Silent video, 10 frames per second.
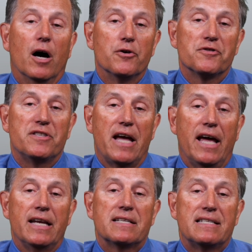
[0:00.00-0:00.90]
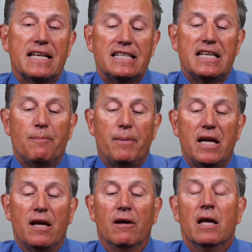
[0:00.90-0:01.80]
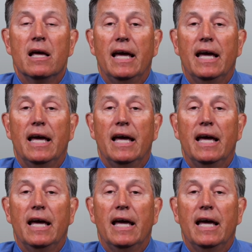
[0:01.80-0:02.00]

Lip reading: understanding CTP